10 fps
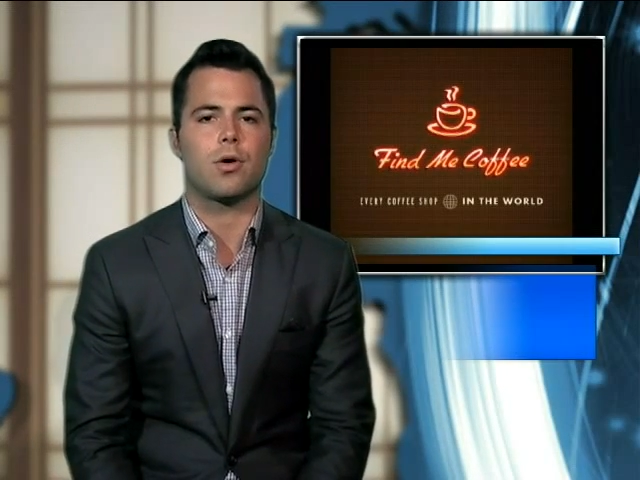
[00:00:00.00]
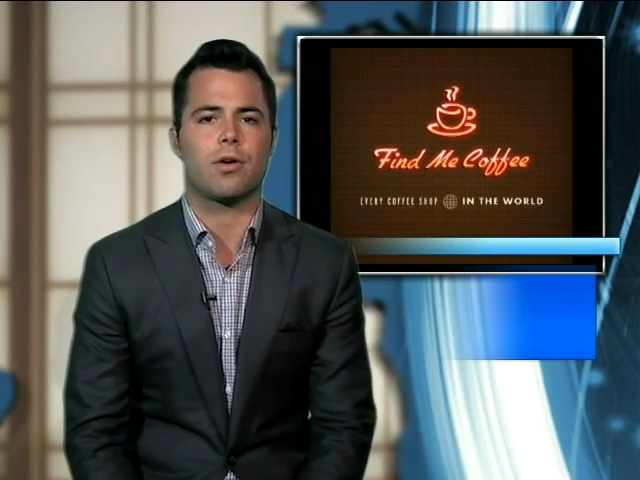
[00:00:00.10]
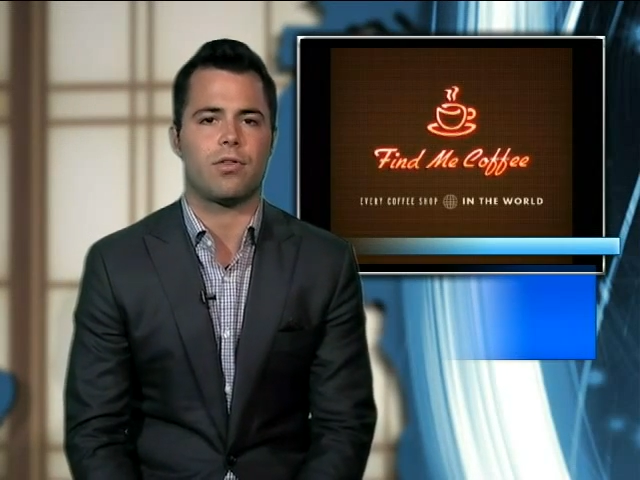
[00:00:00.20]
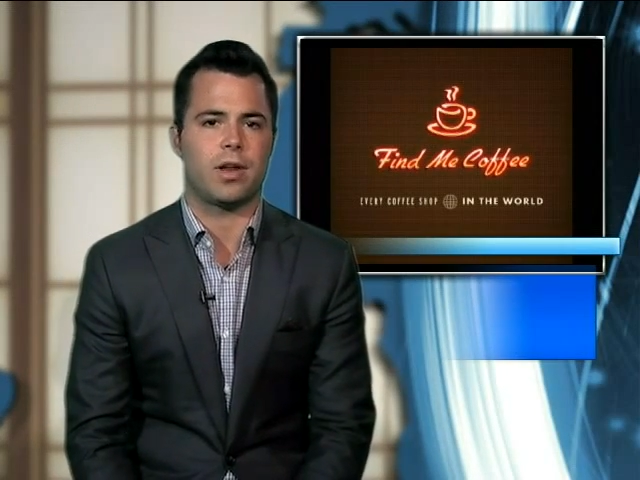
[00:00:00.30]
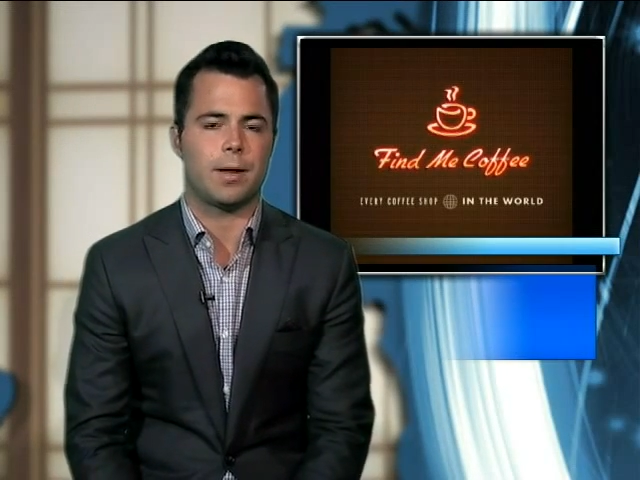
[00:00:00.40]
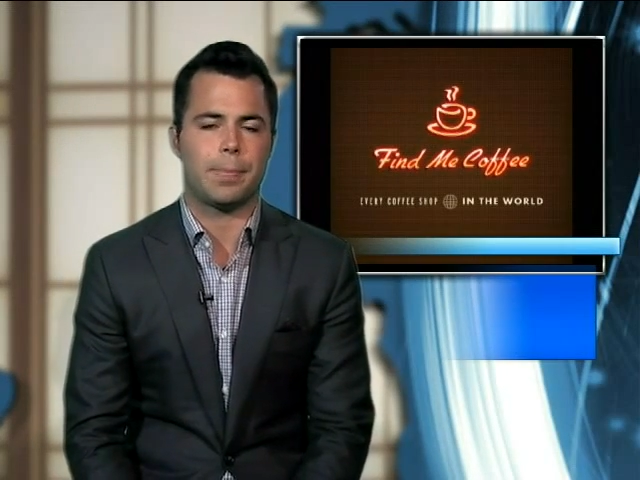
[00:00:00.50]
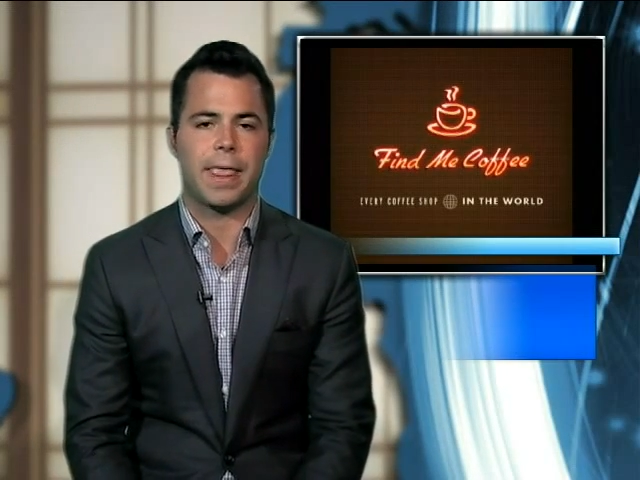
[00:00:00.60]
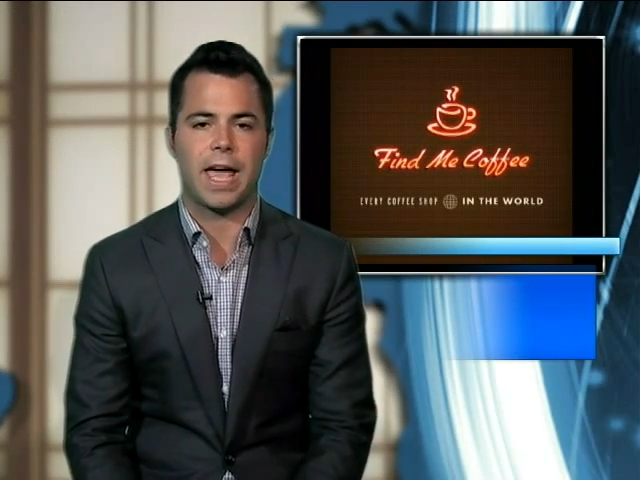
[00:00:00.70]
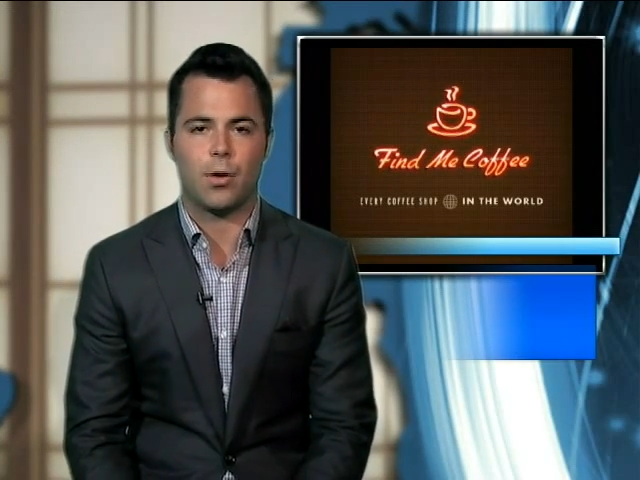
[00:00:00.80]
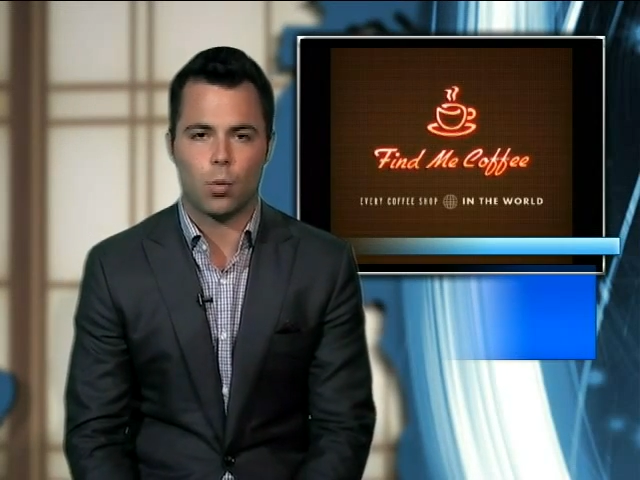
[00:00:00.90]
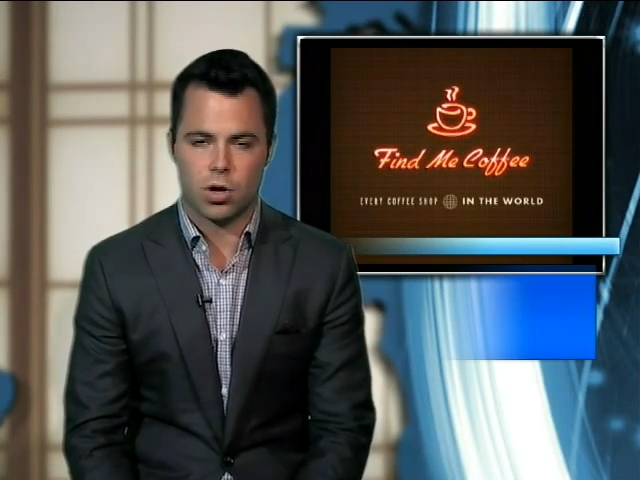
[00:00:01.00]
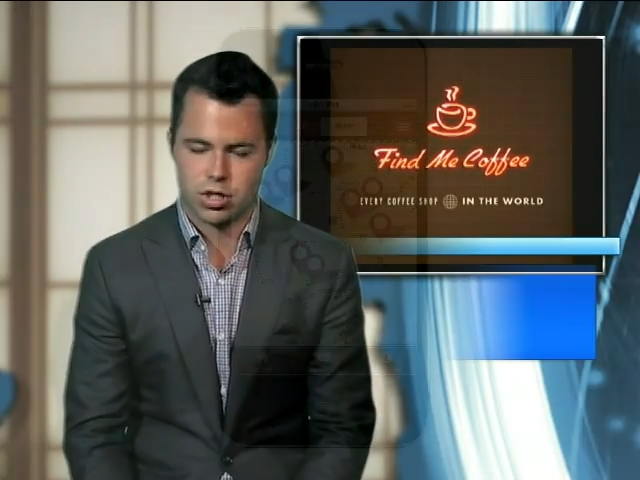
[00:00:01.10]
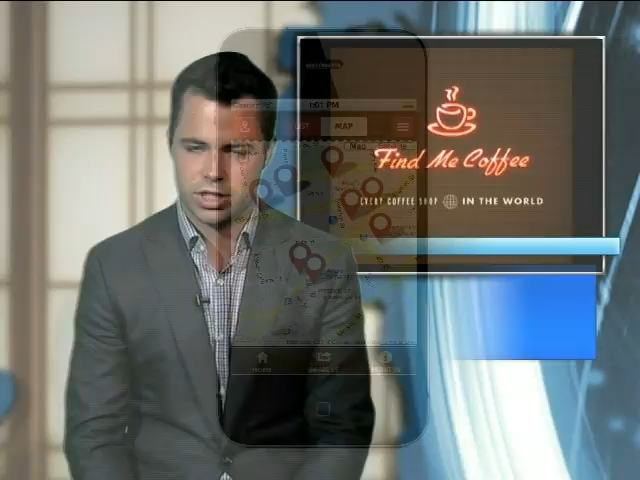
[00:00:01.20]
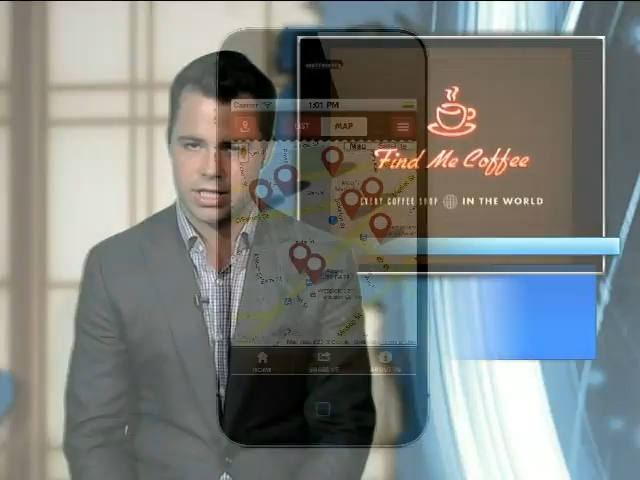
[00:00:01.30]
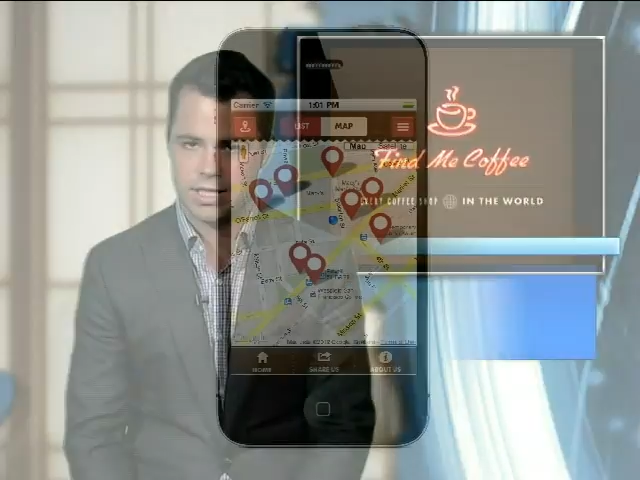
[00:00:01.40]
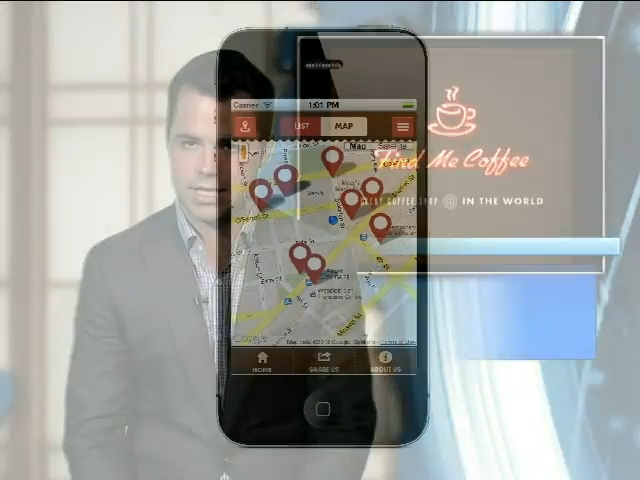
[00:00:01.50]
York City and Washington,